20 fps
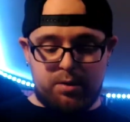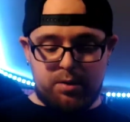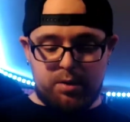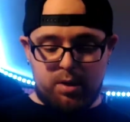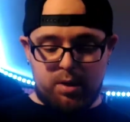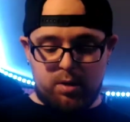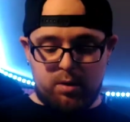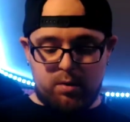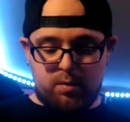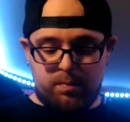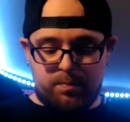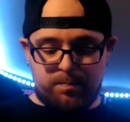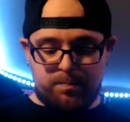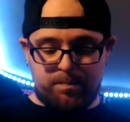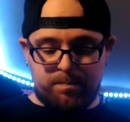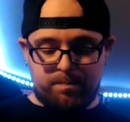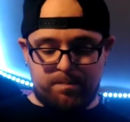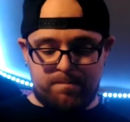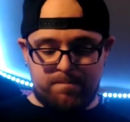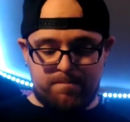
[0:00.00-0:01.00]
So
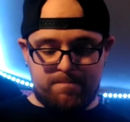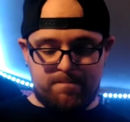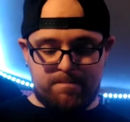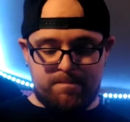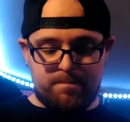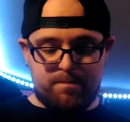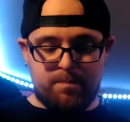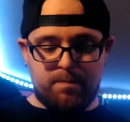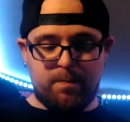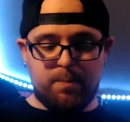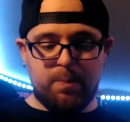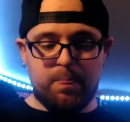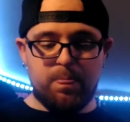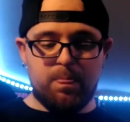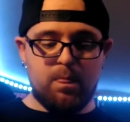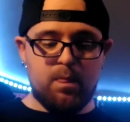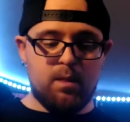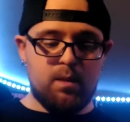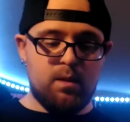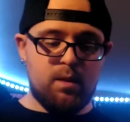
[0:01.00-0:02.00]

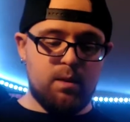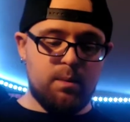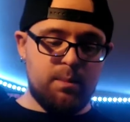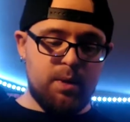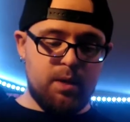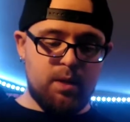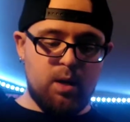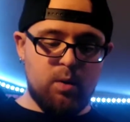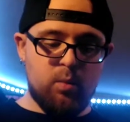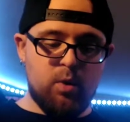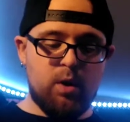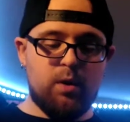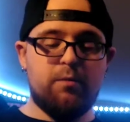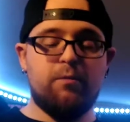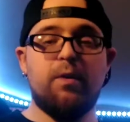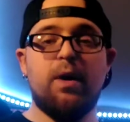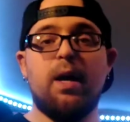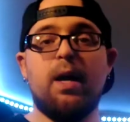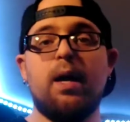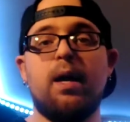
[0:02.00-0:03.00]
I mean, they work
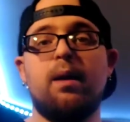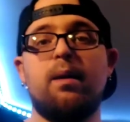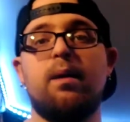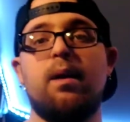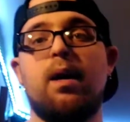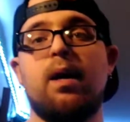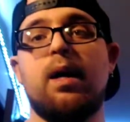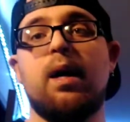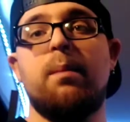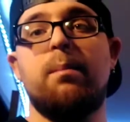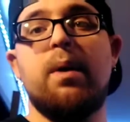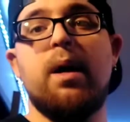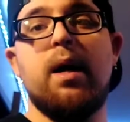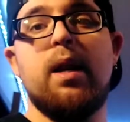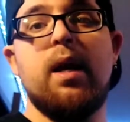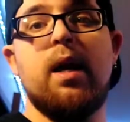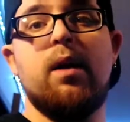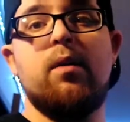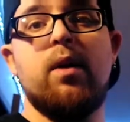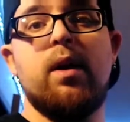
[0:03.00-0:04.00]
fine. I got mine
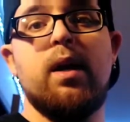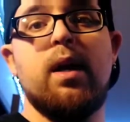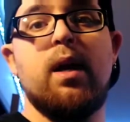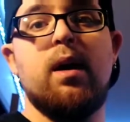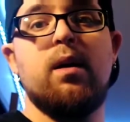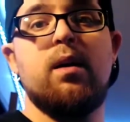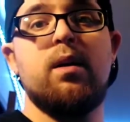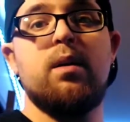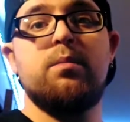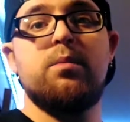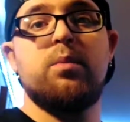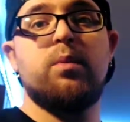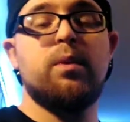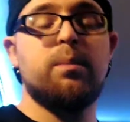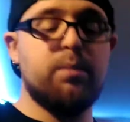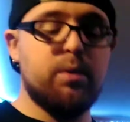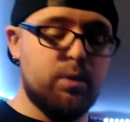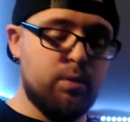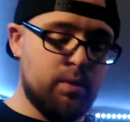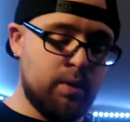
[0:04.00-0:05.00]
on right now. It comes with a
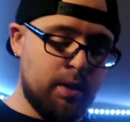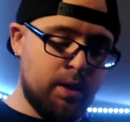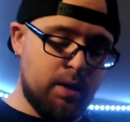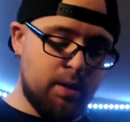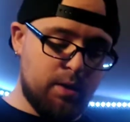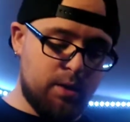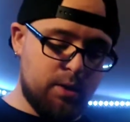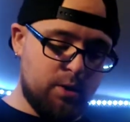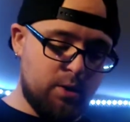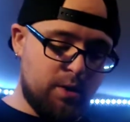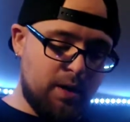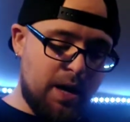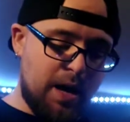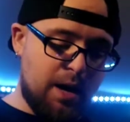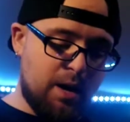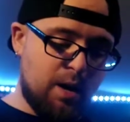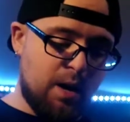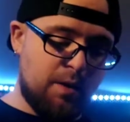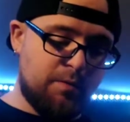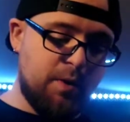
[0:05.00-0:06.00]
blue light. You can turn it on
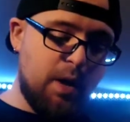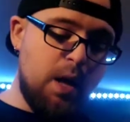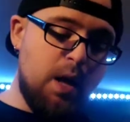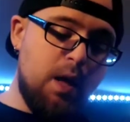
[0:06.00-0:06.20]
and off.